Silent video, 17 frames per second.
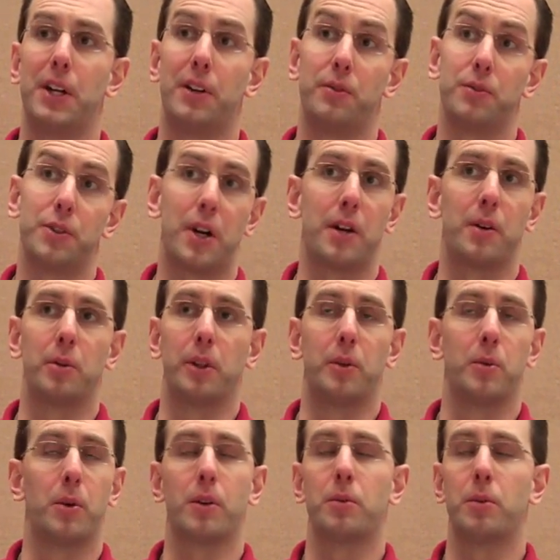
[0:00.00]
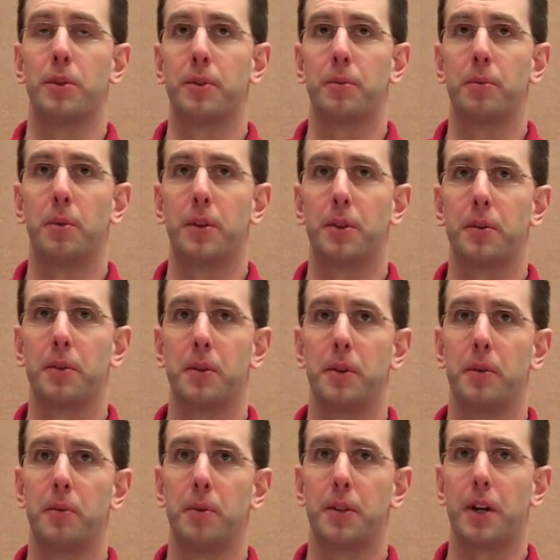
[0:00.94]
try to really work with
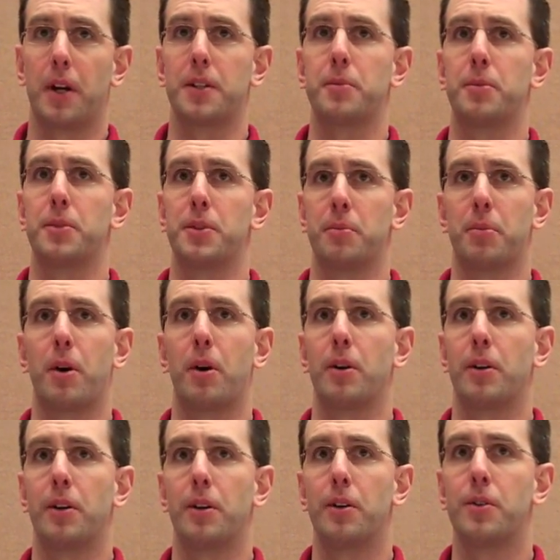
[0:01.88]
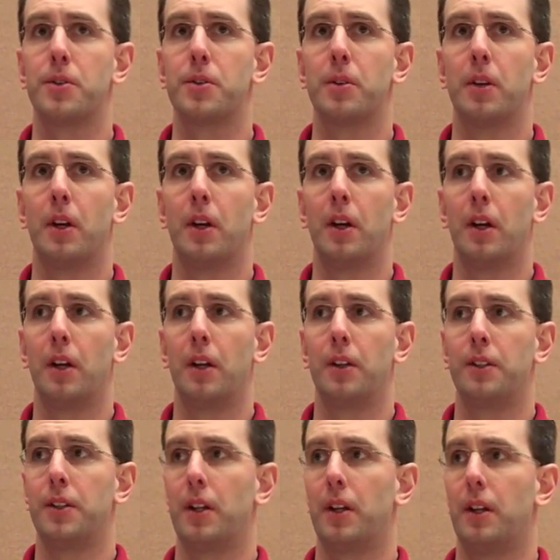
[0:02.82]
customers and partners
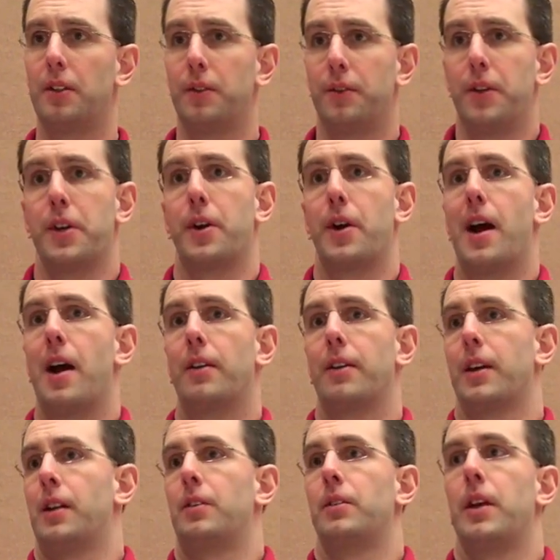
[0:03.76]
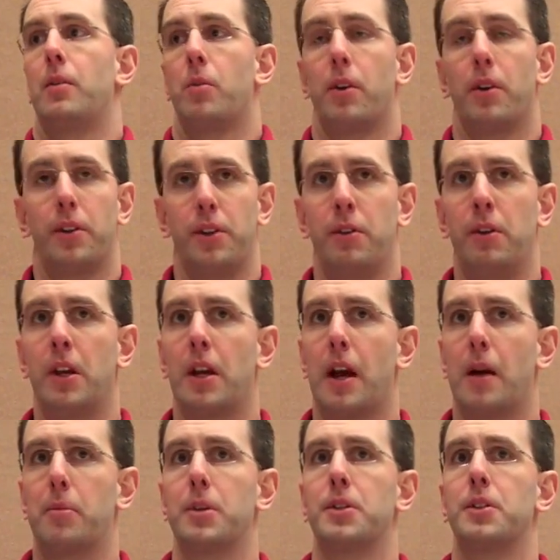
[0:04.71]
to figure out kind of, okay, what are the unique
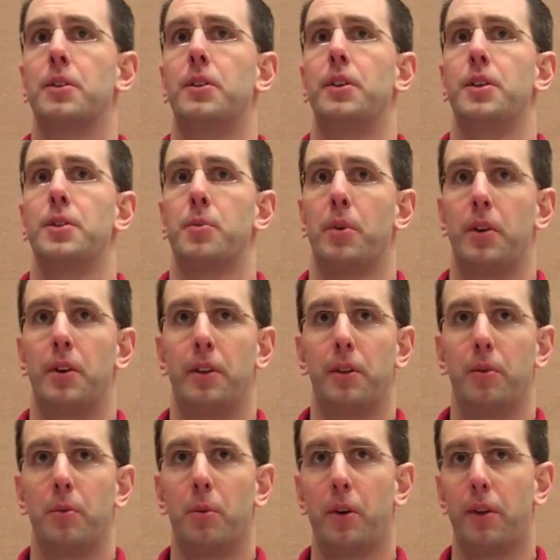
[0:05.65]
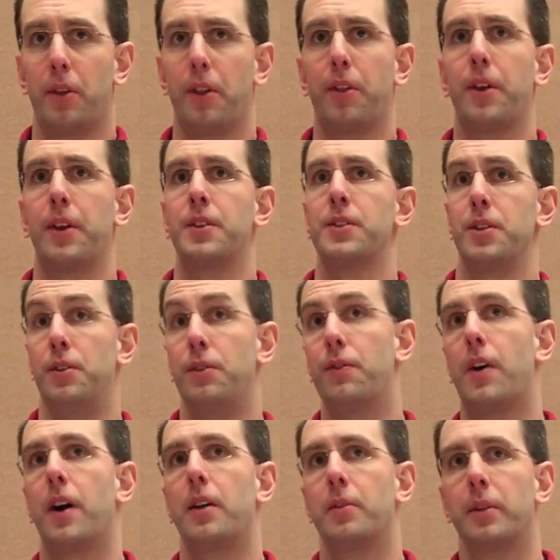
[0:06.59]
opportunities, what are the things that you'd
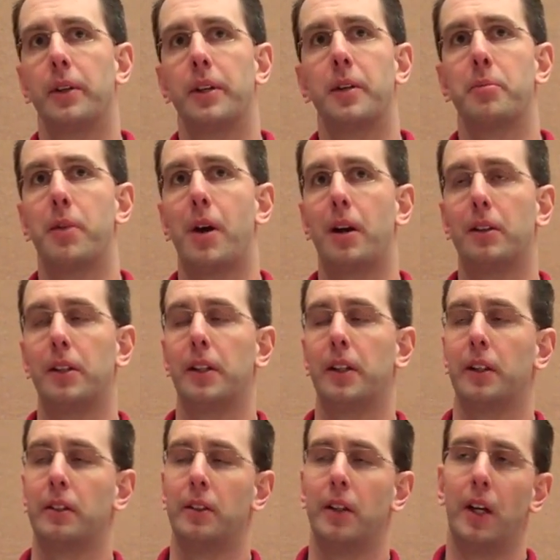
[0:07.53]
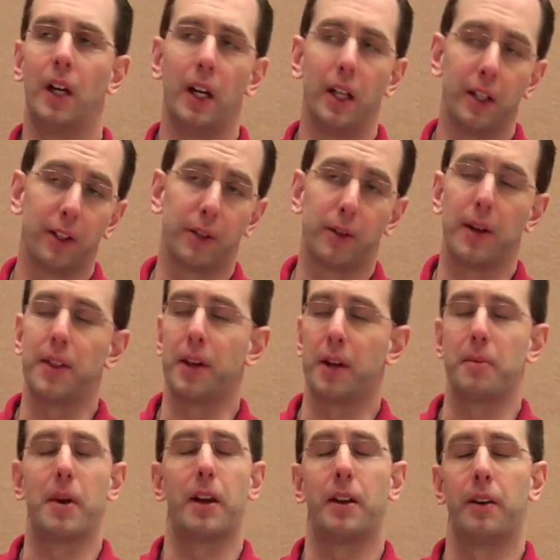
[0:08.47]
find really compelling. And the great thing
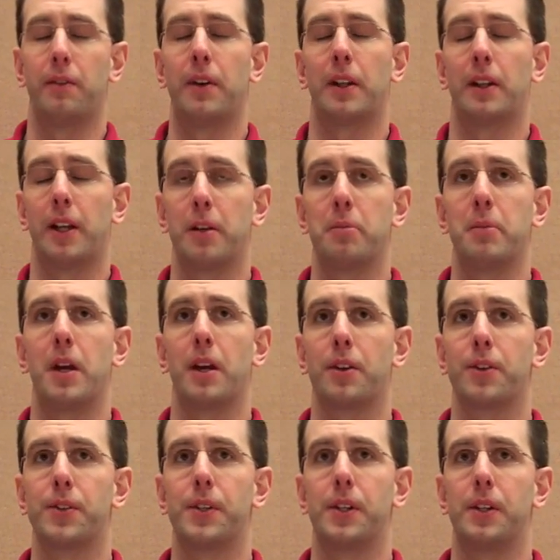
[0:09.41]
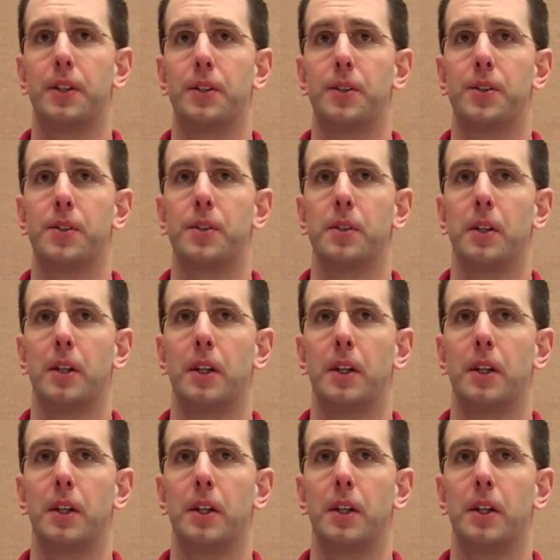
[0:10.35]
about an event like Mix is